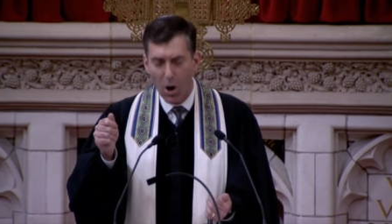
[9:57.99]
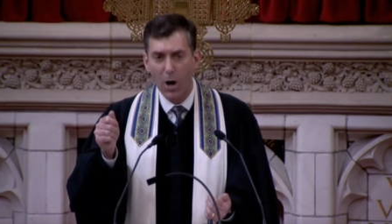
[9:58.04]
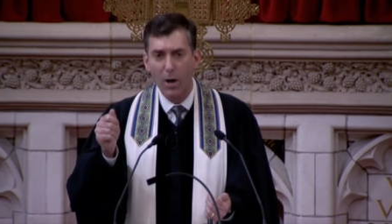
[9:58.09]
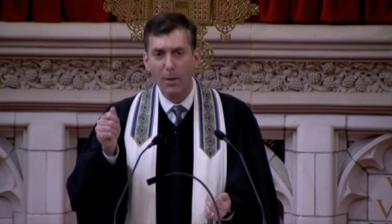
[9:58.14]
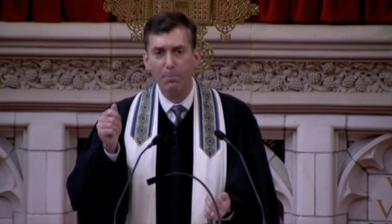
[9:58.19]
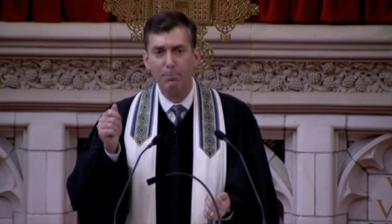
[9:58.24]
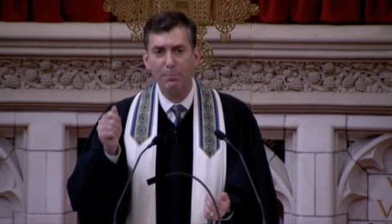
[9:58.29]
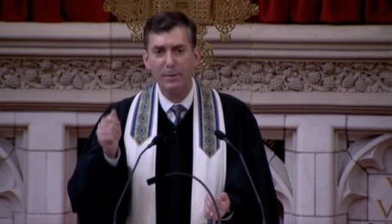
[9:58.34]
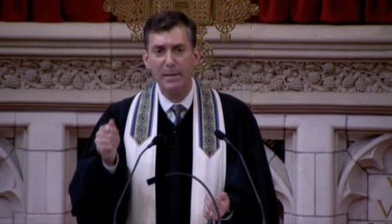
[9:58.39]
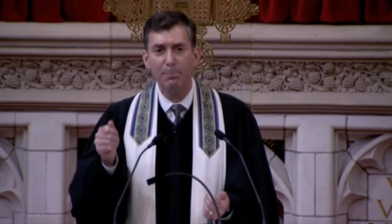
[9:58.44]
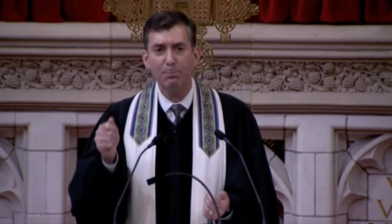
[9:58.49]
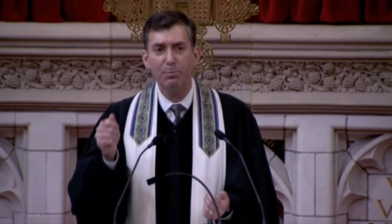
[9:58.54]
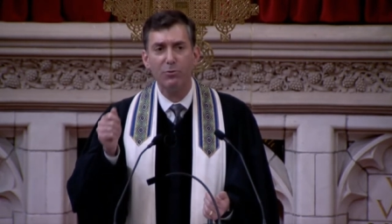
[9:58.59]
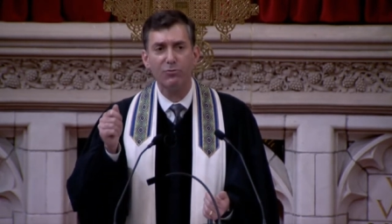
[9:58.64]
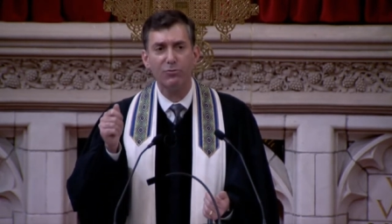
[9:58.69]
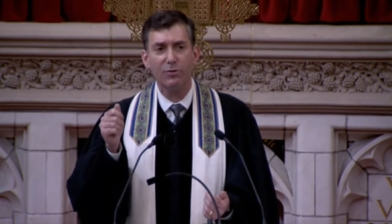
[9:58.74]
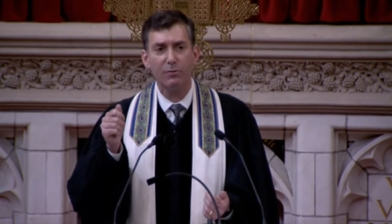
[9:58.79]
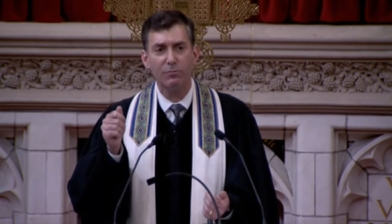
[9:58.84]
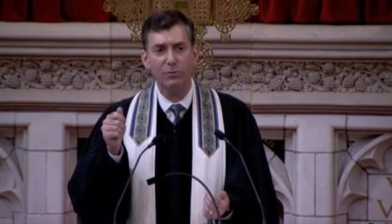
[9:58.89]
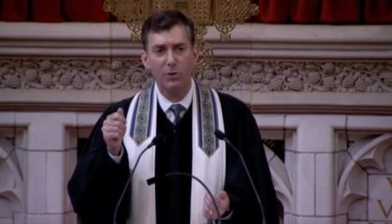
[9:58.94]
our
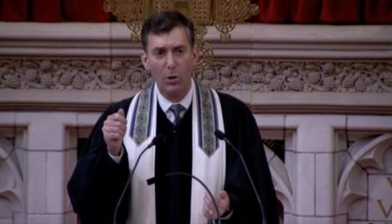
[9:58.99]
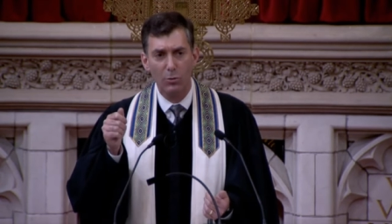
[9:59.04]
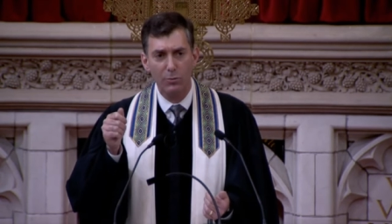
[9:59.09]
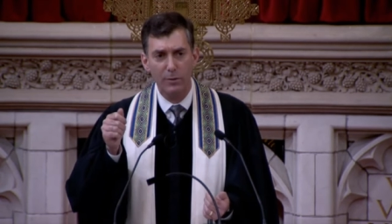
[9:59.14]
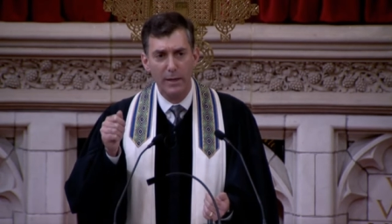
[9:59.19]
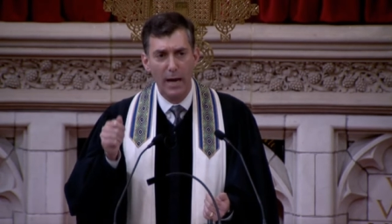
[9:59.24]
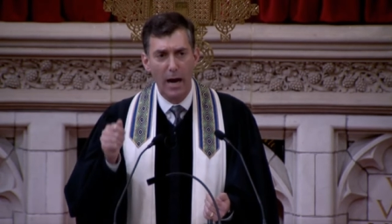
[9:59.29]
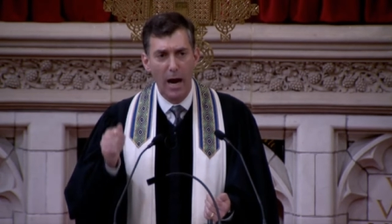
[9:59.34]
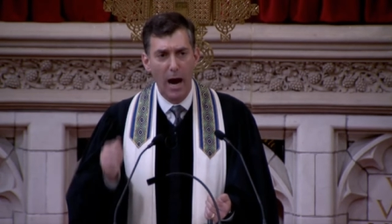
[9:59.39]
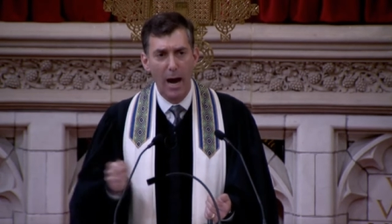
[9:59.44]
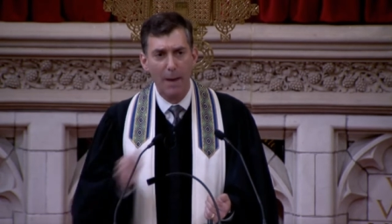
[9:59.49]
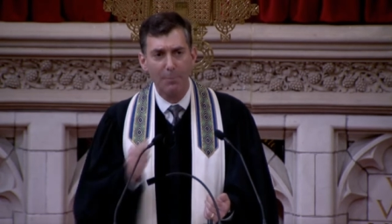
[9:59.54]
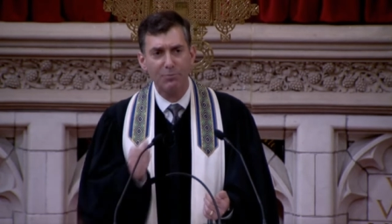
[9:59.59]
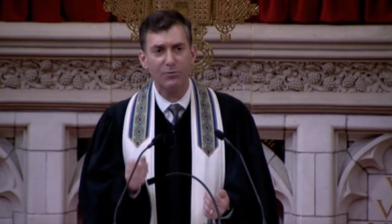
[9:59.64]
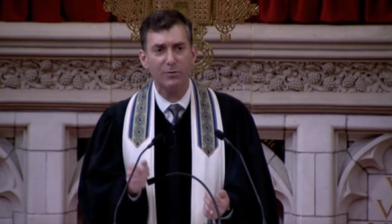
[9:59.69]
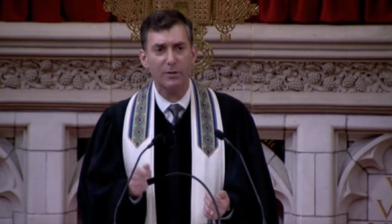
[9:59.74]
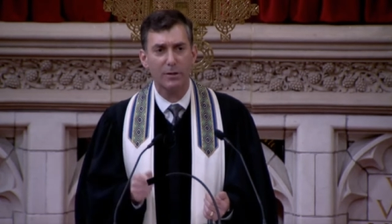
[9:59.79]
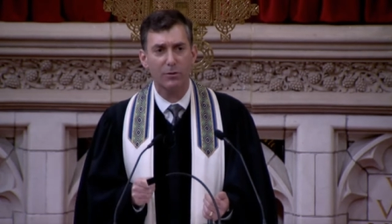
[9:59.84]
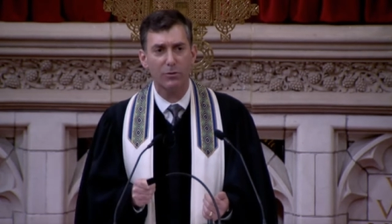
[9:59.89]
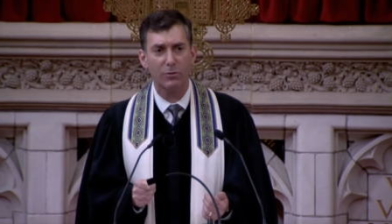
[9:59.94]
peoples have known the
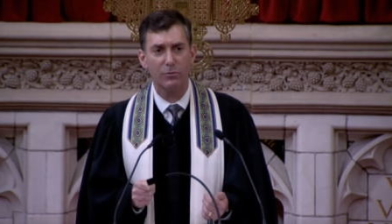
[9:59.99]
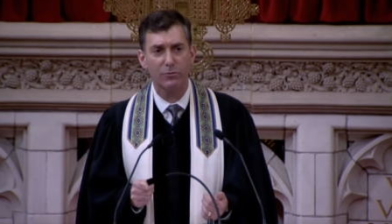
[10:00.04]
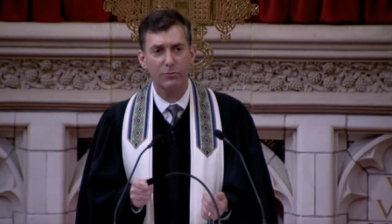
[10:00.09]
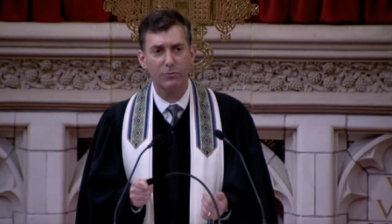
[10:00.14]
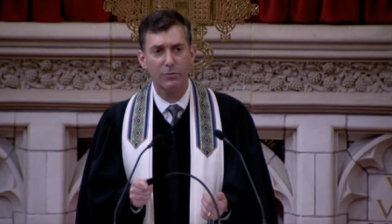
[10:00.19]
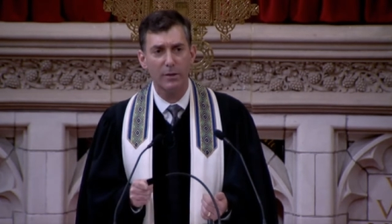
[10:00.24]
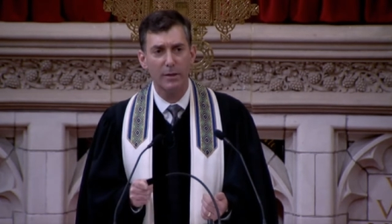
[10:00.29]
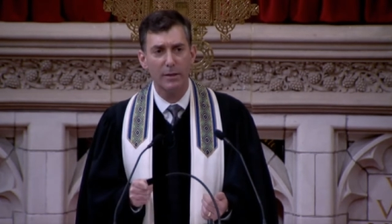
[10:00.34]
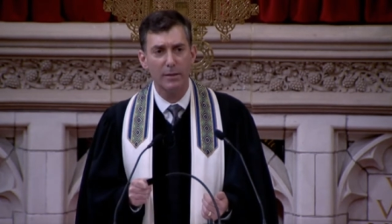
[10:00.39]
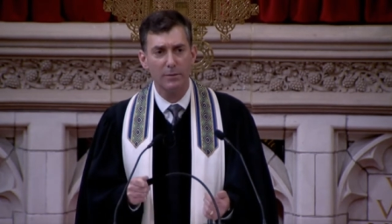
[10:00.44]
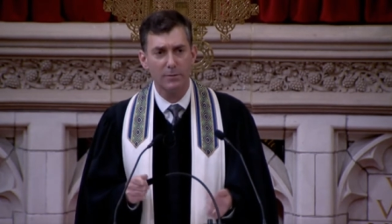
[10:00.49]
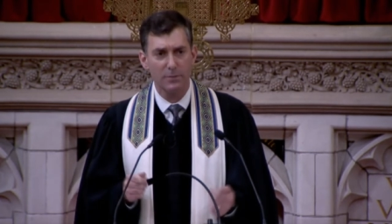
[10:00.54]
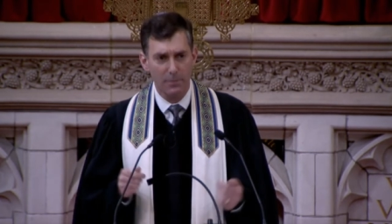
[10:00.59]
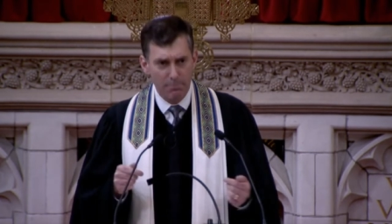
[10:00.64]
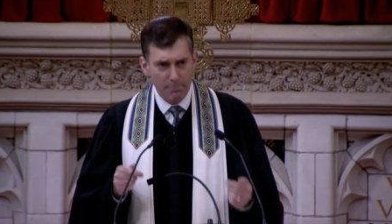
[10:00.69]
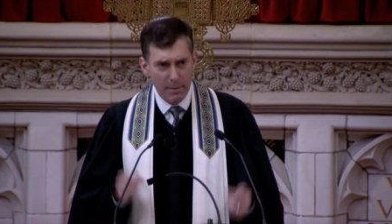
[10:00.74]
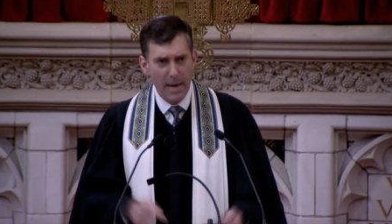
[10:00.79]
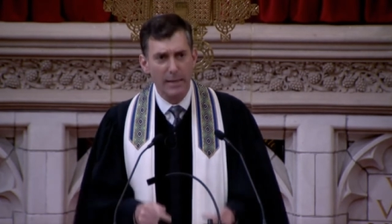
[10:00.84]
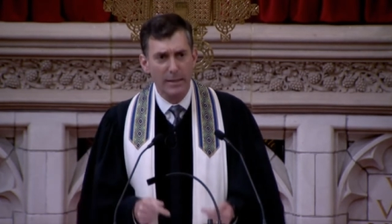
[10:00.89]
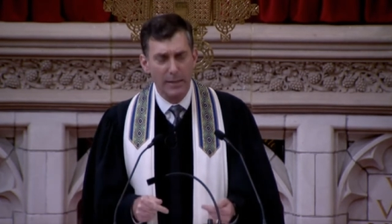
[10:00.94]
obstacles to
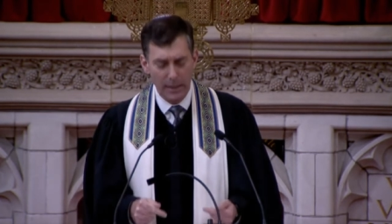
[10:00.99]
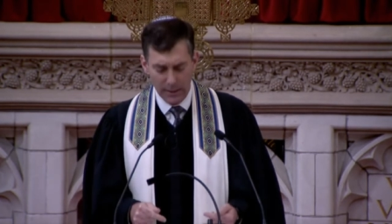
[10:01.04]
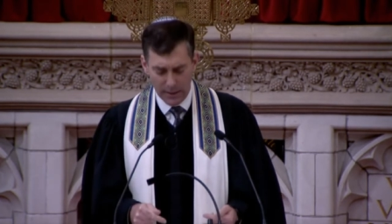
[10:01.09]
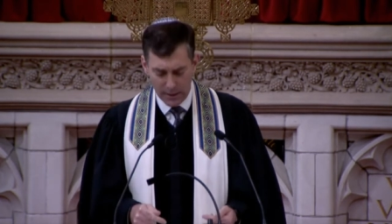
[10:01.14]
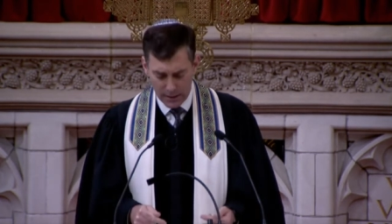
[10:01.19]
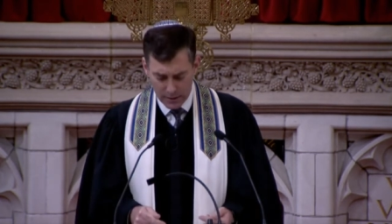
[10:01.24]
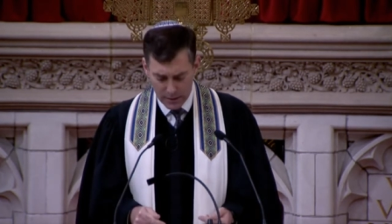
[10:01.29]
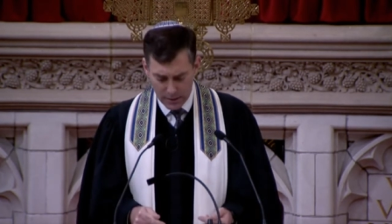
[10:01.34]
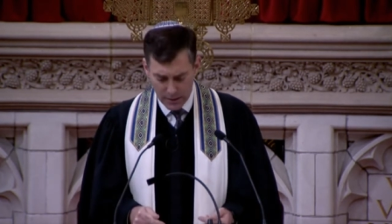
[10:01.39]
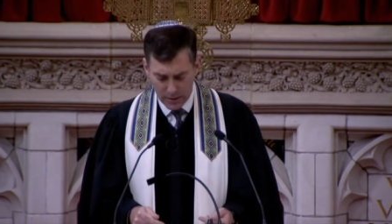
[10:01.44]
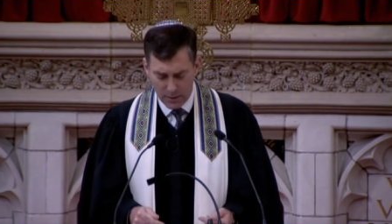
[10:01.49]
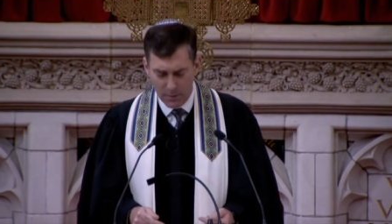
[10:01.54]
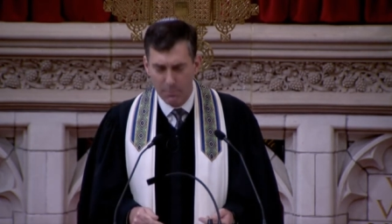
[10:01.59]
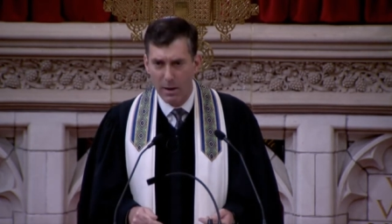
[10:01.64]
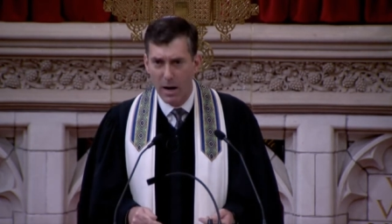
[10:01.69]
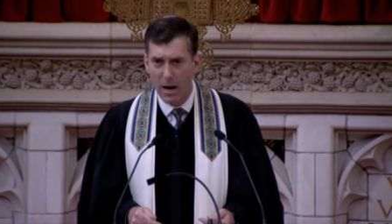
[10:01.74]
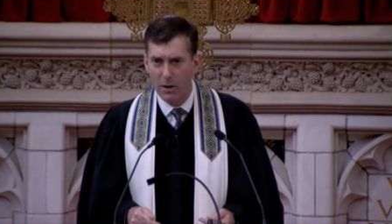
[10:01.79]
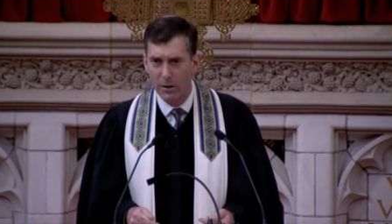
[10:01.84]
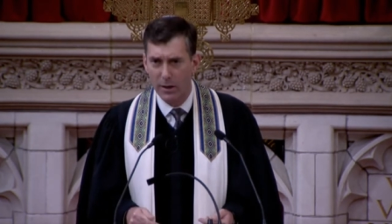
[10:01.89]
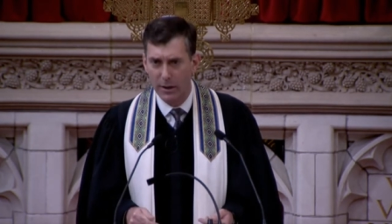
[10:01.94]
making it in
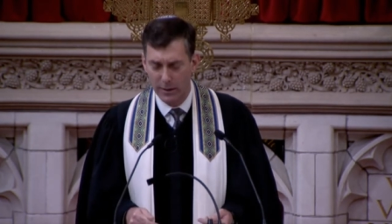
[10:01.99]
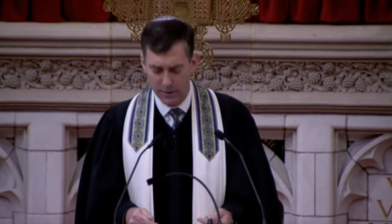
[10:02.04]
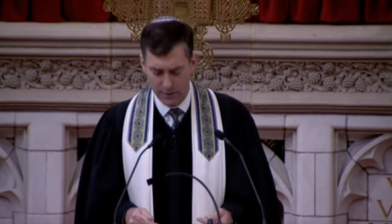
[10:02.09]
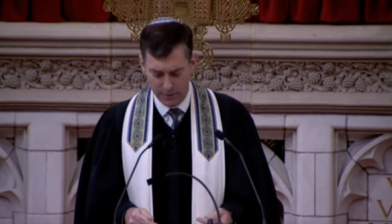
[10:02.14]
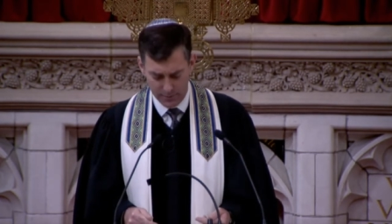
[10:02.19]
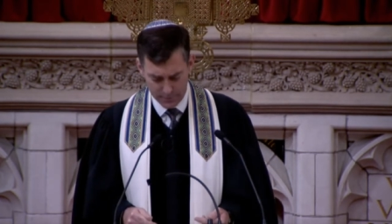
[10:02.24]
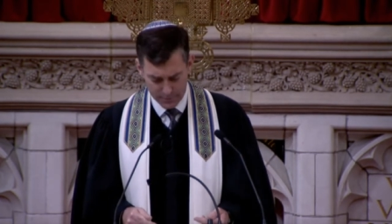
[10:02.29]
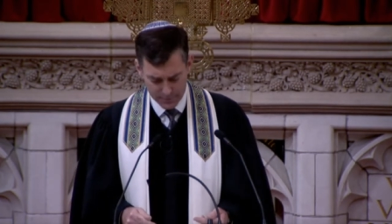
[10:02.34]
America.